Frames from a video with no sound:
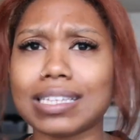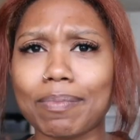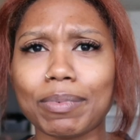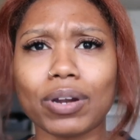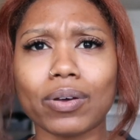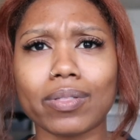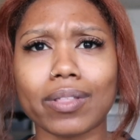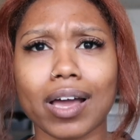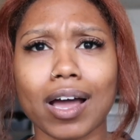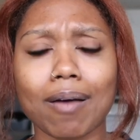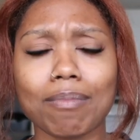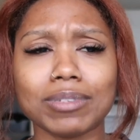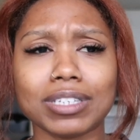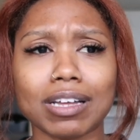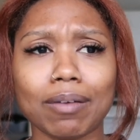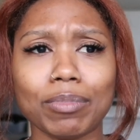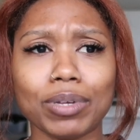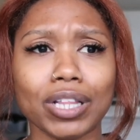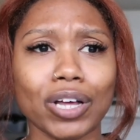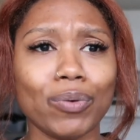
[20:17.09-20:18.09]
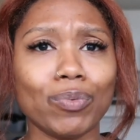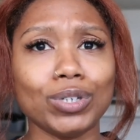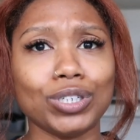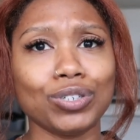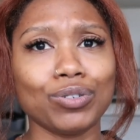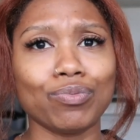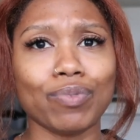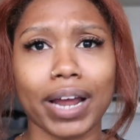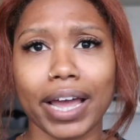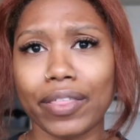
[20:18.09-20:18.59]
let me know in the comments down below, would
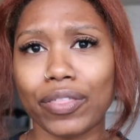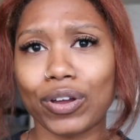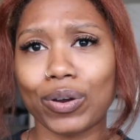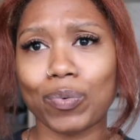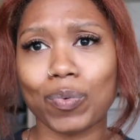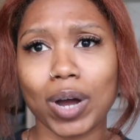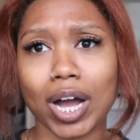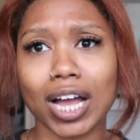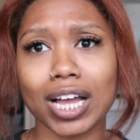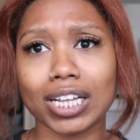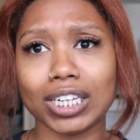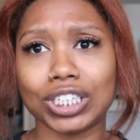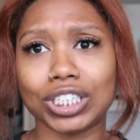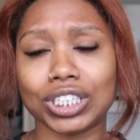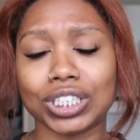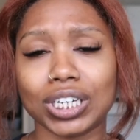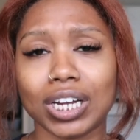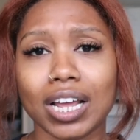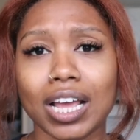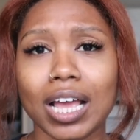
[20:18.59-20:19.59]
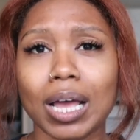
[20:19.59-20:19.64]
you rather watch